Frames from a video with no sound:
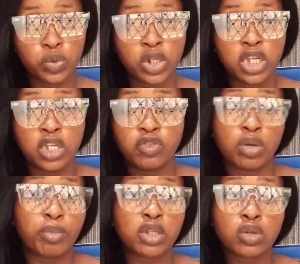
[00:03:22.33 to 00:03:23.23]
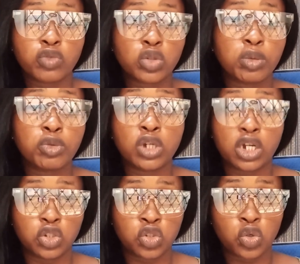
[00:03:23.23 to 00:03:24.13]
if you're part of those people, you
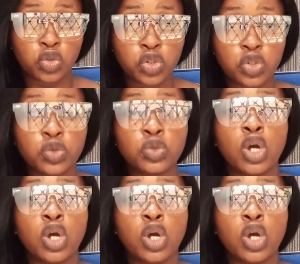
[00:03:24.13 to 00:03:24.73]
can just continue.